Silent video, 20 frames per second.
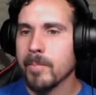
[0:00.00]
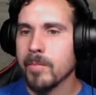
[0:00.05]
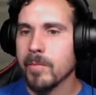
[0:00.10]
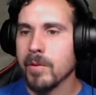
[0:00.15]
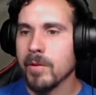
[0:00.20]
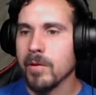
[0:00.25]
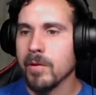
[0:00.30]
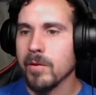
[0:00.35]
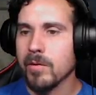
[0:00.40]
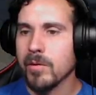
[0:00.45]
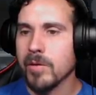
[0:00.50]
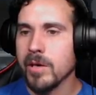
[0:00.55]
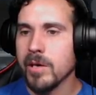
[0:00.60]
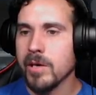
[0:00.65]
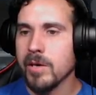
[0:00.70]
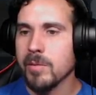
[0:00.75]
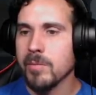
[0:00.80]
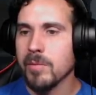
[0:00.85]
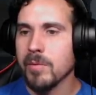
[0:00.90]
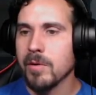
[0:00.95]

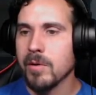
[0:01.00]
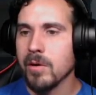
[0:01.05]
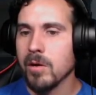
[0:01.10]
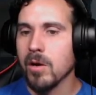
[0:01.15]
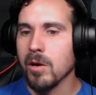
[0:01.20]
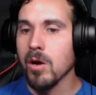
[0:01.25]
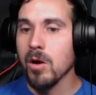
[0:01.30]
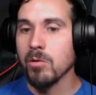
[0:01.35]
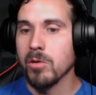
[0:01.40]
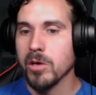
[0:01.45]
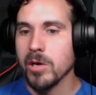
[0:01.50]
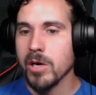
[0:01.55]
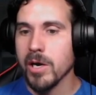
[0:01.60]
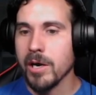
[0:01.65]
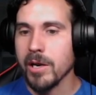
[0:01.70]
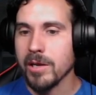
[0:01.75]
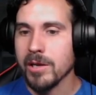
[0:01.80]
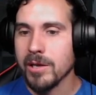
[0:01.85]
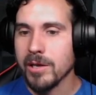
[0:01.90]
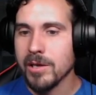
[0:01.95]
Okay. Oh, God.
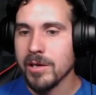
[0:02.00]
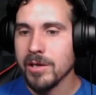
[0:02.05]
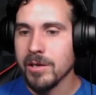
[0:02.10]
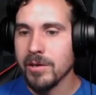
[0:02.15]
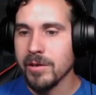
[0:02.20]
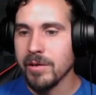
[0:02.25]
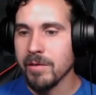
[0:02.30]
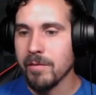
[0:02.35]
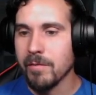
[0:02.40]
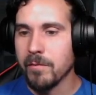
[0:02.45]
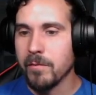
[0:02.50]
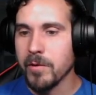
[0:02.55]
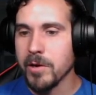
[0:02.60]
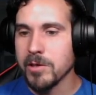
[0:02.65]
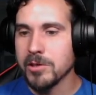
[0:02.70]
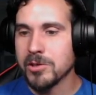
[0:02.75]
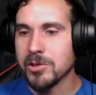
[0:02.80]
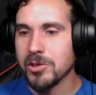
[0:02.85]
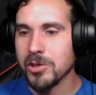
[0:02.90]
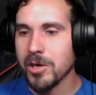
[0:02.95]
You didn't
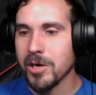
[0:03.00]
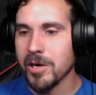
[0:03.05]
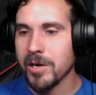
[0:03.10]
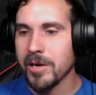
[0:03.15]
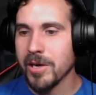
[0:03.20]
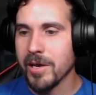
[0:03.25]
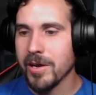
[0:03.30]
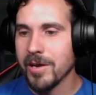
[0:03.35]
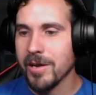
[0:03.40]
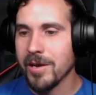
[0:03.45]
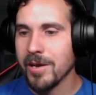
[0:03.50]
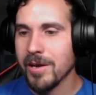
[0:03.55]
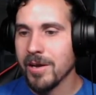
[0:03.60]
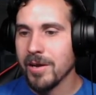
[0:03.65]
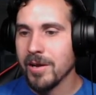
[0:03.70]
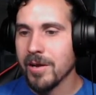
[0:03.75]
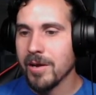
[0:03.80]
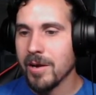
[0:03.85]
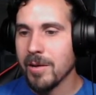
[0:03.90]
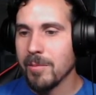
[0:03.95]
flush, John.
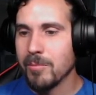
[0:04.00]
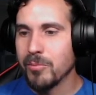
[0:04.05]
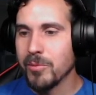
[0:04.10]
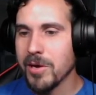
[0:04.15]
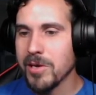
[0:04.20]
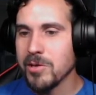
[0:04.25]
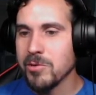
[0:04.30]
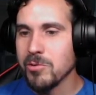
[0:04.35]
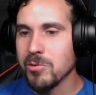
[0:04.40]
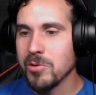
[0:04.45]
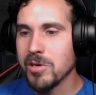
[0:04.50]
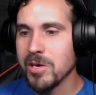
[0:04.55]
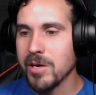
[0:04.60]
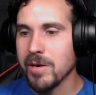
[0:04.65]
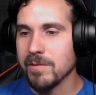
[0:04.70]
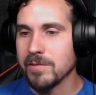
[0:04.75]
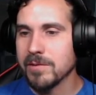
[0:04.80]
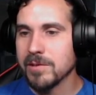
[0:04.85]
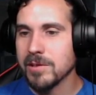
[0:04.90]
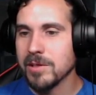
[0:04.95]
I brought you a
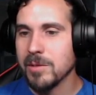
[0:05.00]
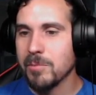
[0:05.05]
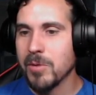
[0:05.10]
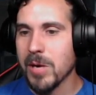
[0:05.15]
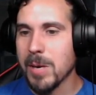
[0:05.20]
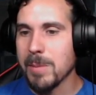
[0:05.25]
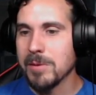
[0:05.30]
gift. You brought me